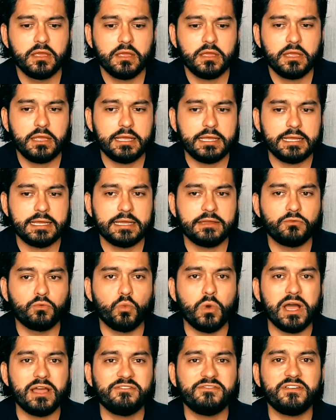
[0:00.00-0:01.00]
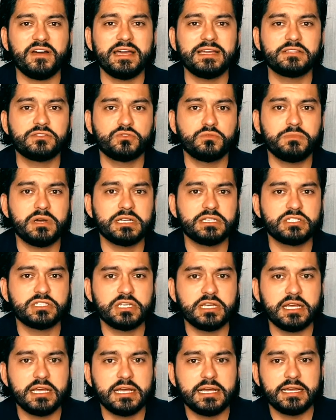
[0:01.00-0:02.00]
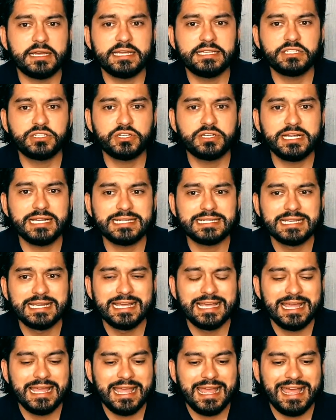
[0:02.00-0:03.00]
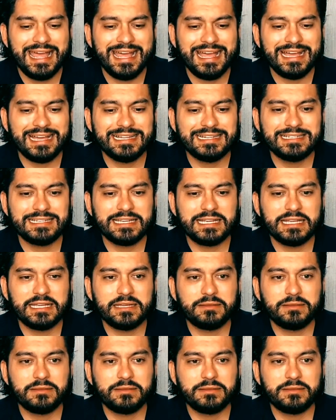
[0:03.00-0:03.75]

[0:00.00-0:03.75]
Wi-Fi, too much internet, and